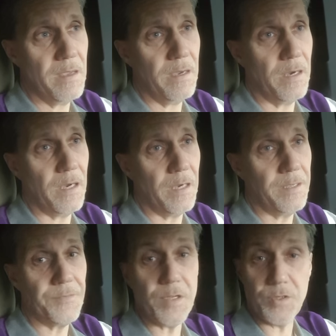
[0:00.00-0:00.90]
Uh,
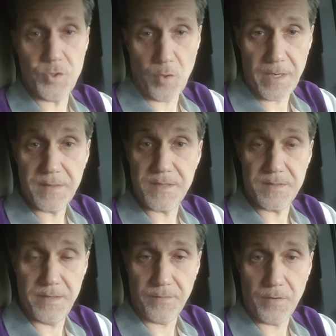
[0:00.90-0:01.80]
if you enjoy it,
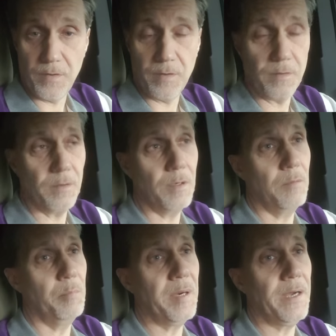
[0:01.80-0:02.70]
that's different.
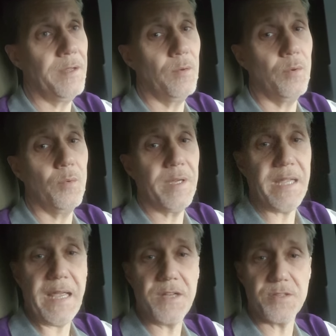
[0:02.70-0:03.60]
But we
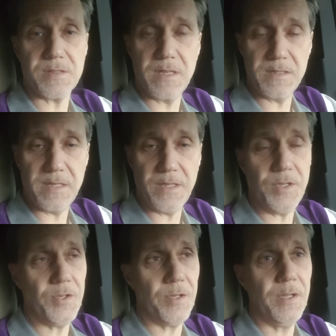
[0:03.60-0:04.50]
can't just
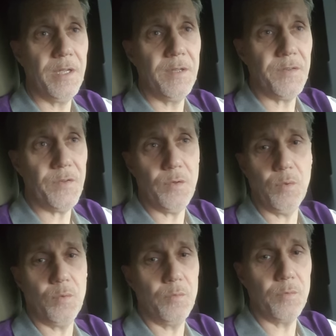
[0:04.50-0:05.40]
continue to
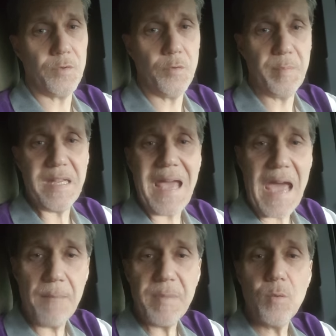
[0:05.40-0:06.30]
to to be
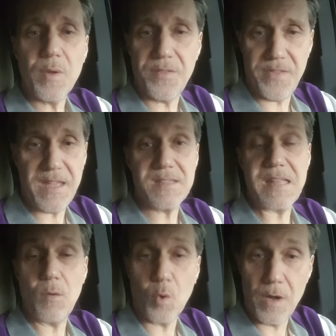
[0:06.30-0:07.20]
happy with things
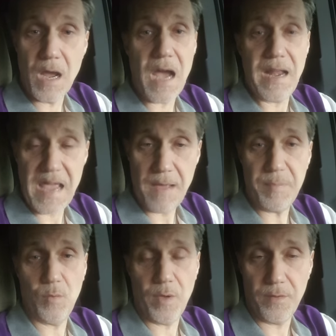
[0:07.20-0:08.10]
that we're not
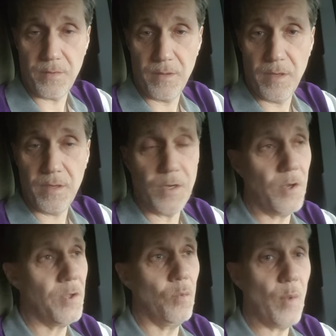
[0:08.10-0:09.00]
happy with. You know,
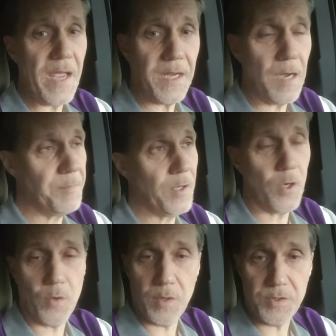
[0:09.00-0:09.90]
you wake up, you
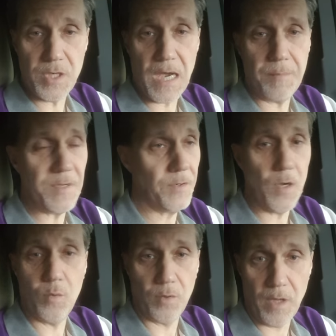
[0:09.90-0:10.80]
go to a job you
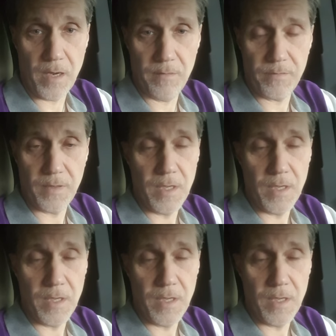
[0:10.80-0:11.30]
don't love.